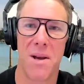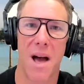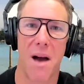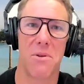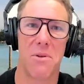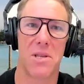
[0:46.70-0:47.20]

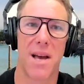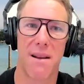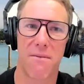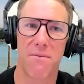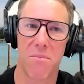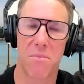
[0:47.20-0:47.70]
I
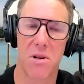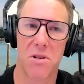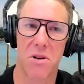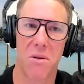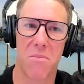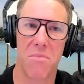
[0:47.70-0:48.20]
resigned from the
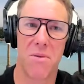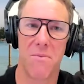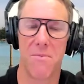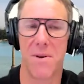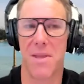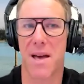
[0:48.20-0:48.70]
job.
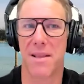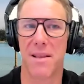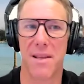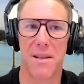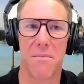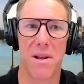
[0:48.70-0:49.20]
With that
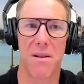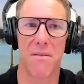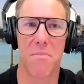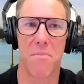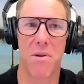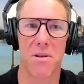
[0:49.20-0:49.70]
hit a bit of
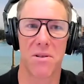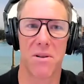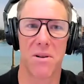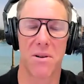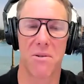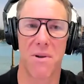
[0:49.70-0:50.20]
a
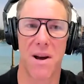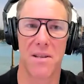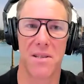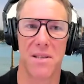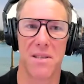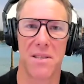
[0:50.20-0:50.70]
personal
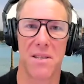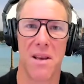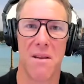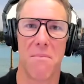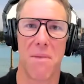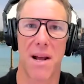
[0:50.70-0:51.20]
crisis,
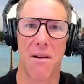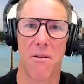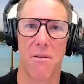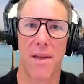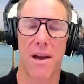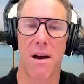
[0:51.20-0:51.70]
but out
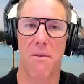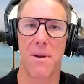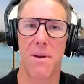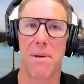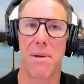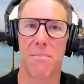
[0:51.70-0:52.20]
of there I
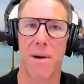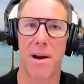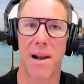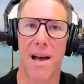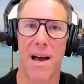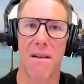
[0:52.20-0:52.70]
rebuilt my
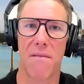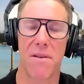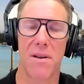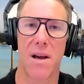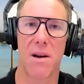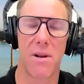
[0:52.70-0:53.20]
life,
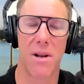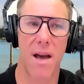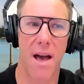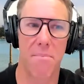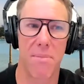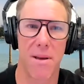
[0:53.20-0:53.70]
and now I'm
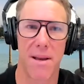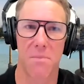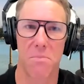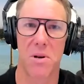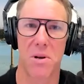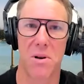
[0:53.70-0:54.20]
a happy
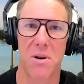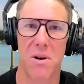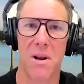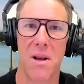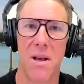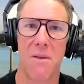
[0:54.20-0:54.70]
entrepreneur,
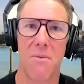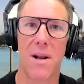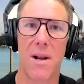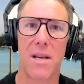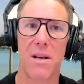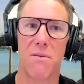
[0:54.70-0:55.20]

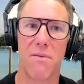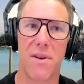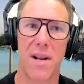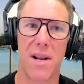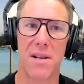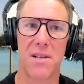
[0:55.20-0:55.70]
running
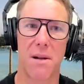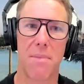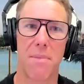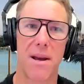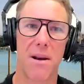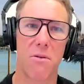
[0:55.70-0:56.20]
confidential
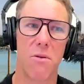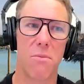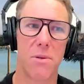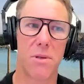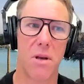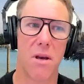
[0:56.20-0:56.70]
peer
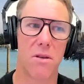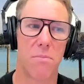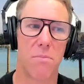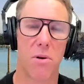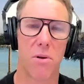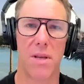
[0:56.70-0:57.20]
groups,
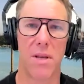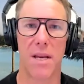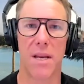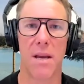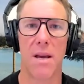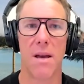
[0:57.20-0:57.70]

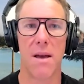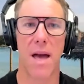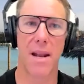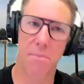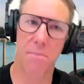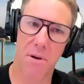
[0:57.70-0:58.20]
supporting
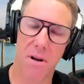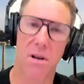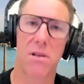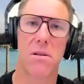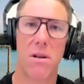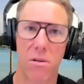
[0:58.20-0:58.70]

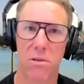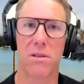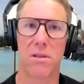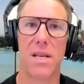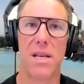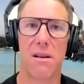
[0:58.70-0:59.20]
entrepreneurs and also
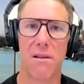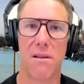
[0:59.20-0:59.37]
senior